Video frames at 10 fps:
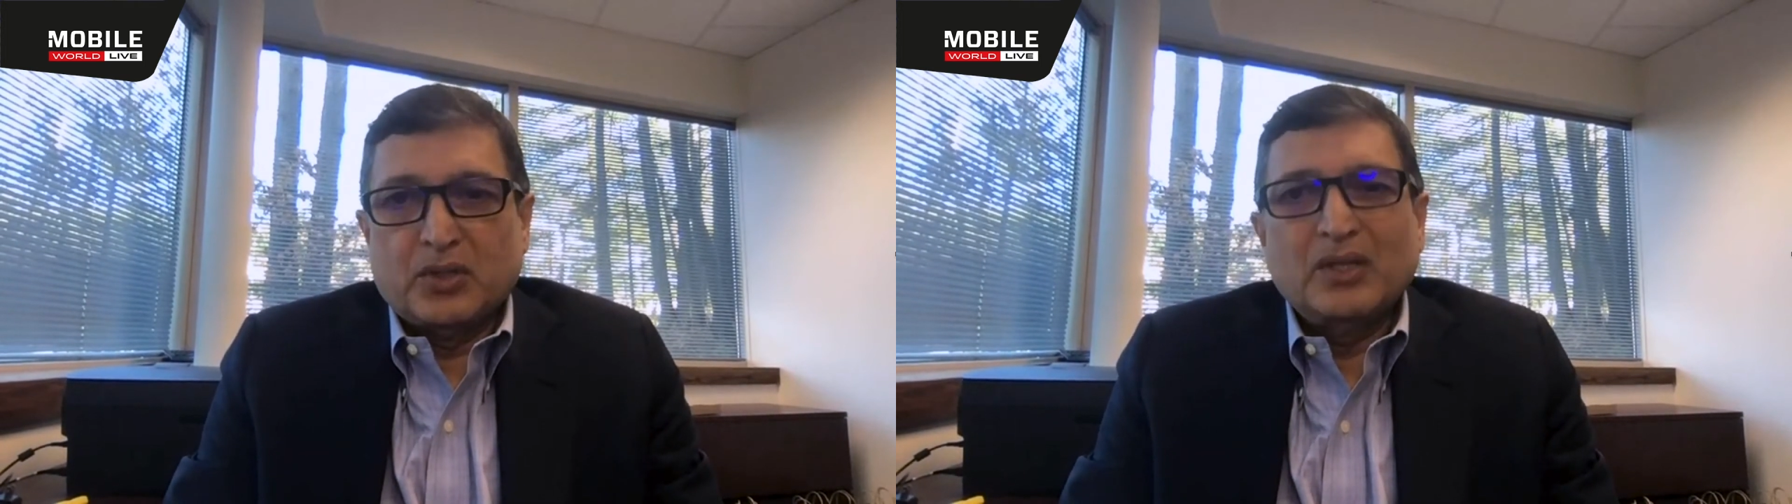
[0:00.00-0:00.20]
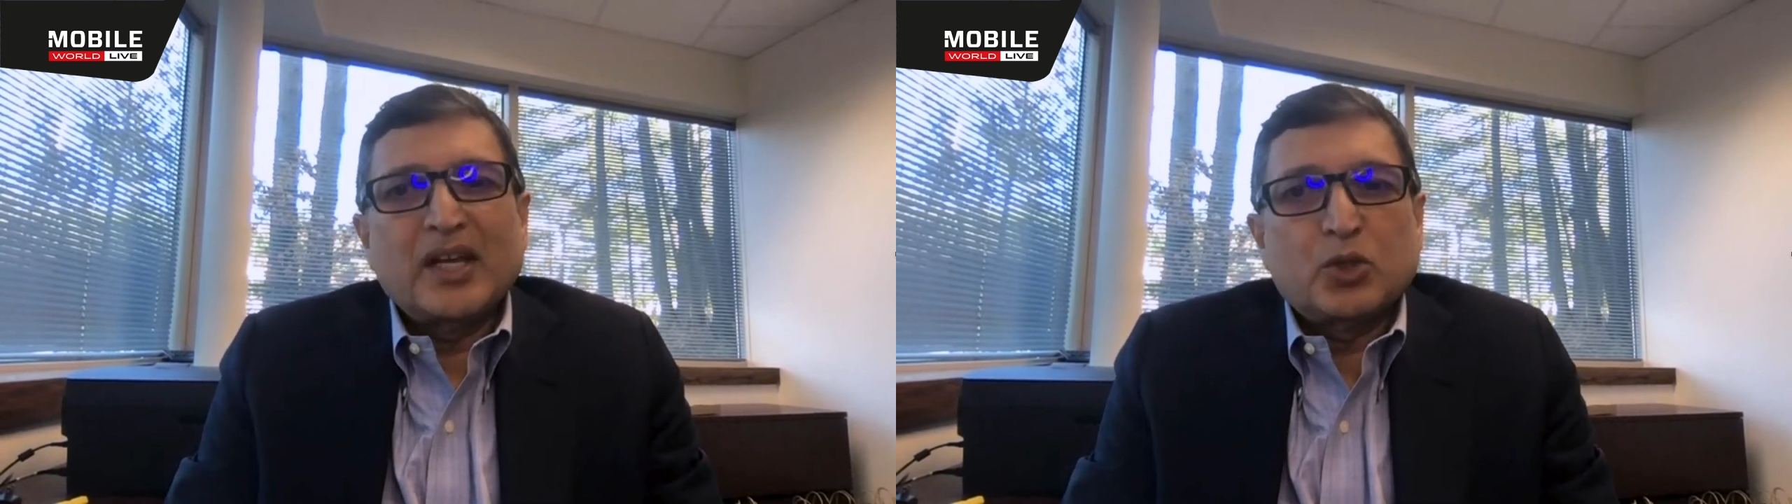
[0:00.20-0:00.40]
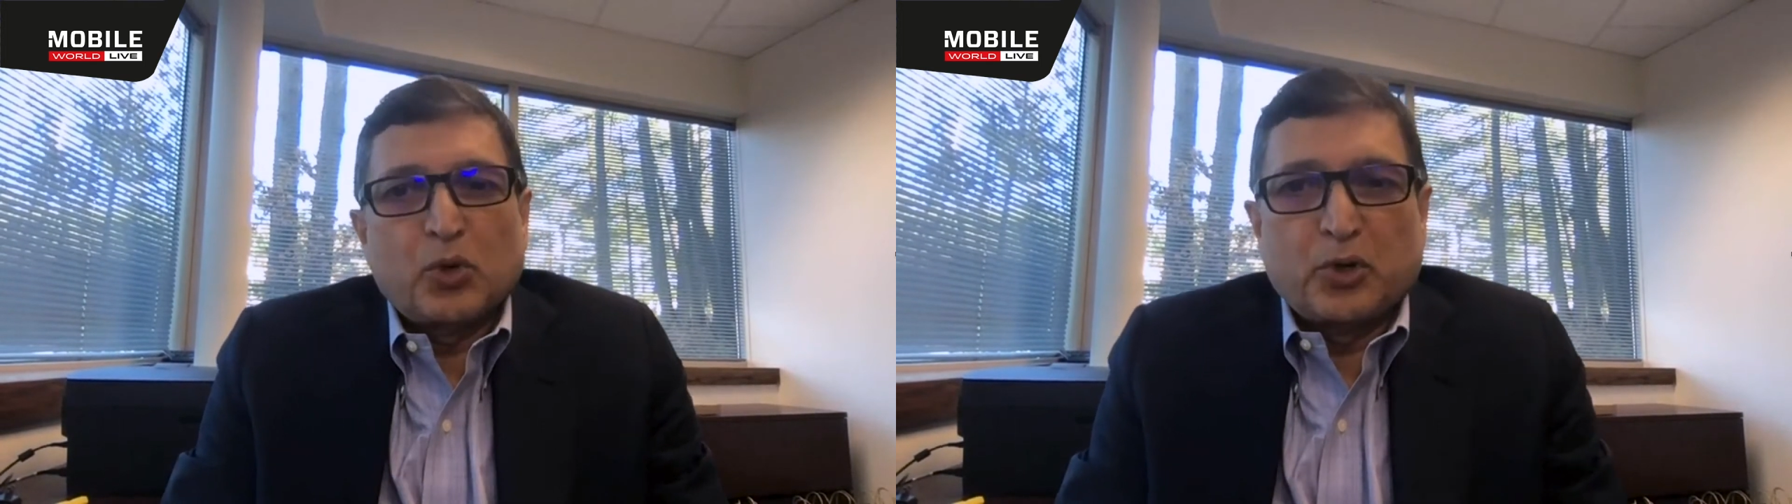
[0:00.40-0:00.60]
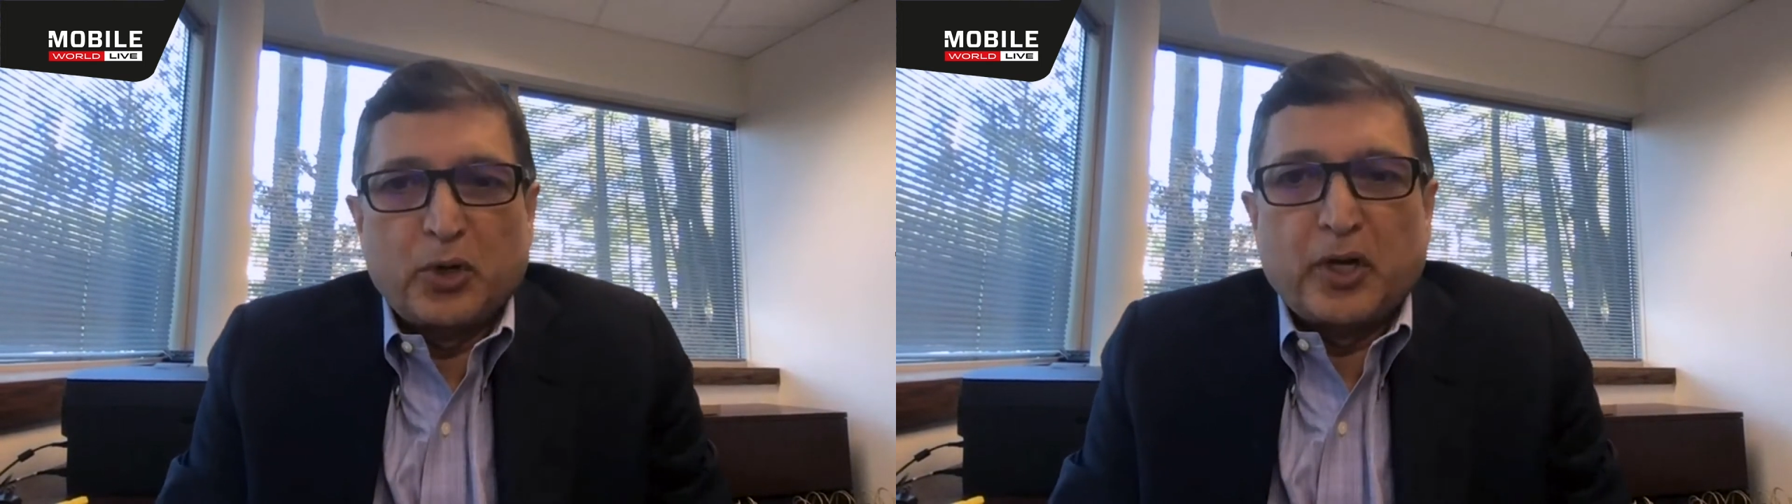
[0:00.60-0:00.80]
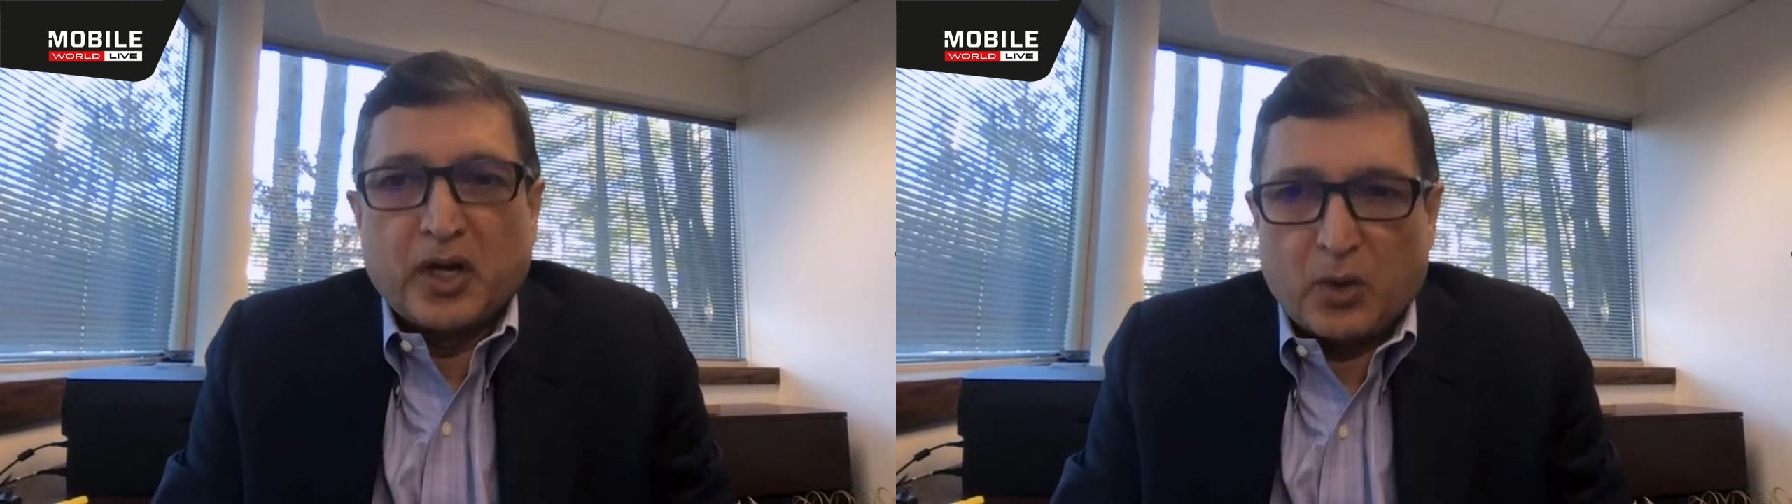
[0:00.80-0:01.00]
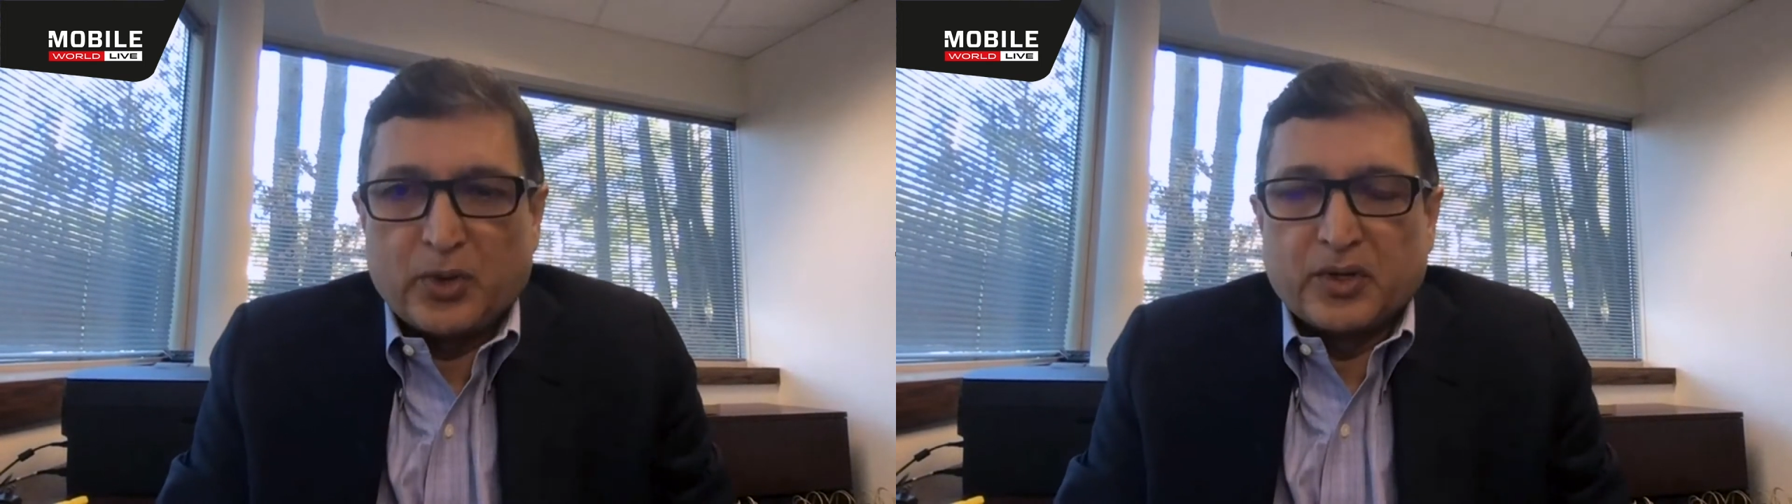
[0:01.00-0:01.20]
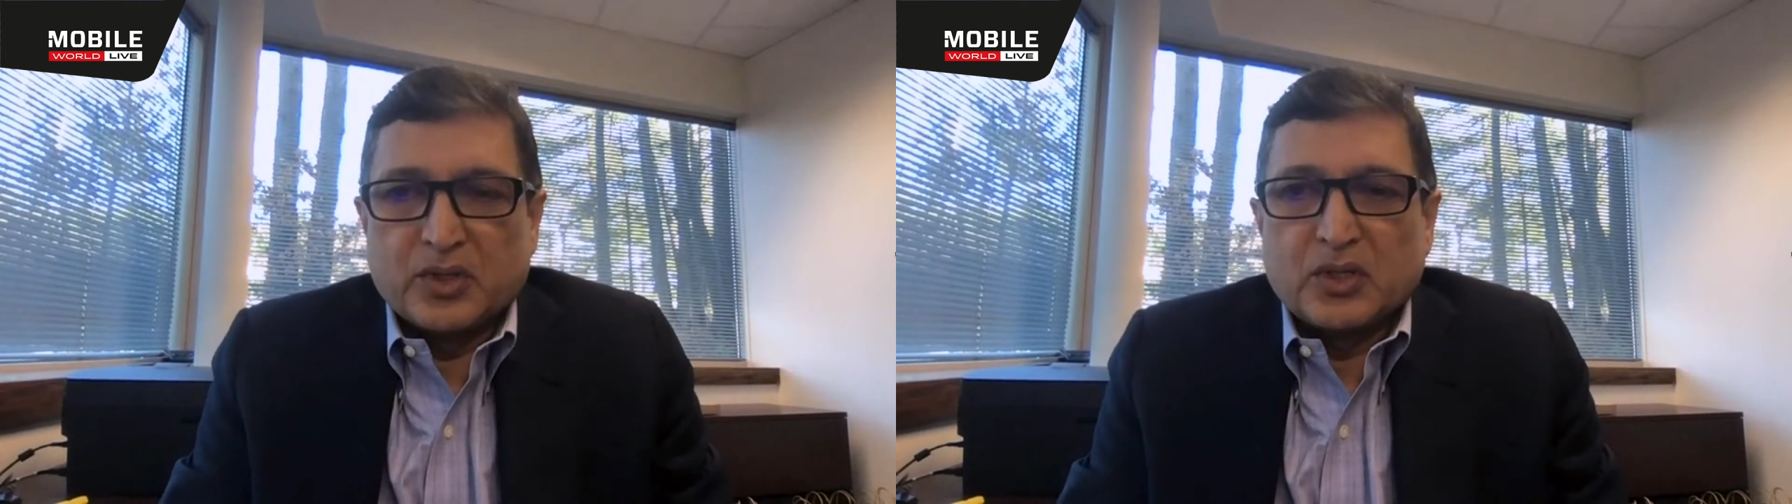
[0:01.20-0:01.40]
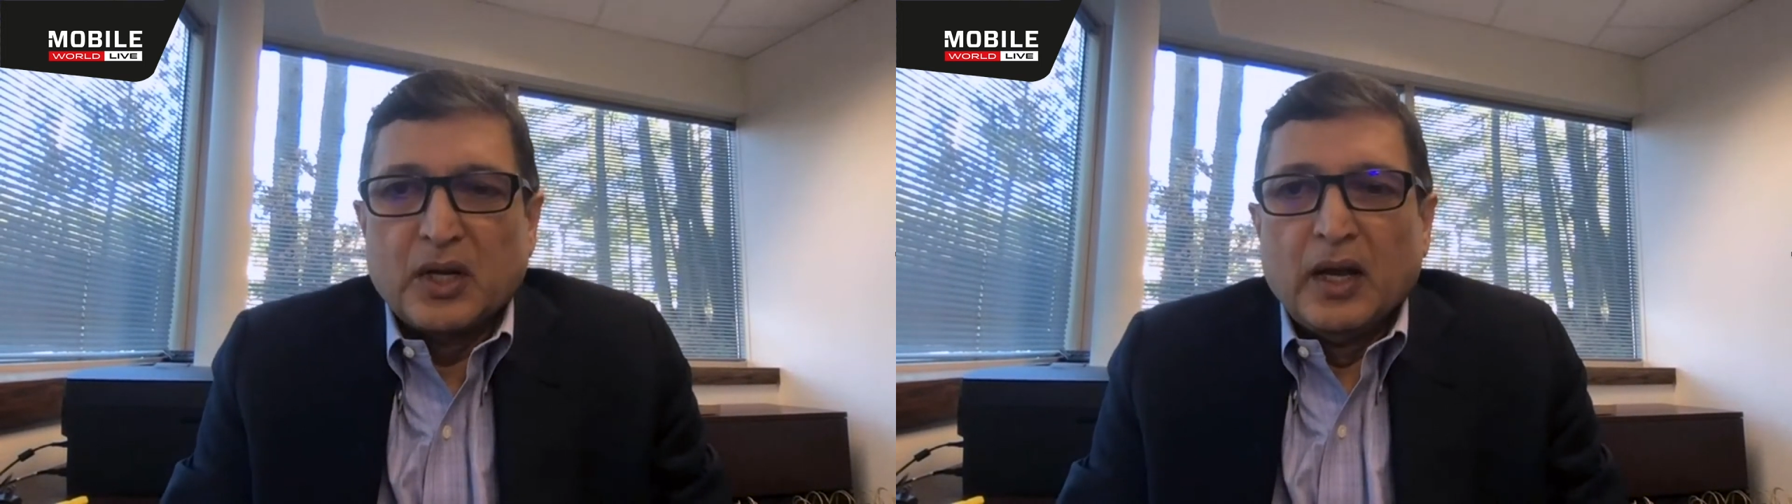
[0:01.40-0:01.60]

And that's what Unity Cloud is.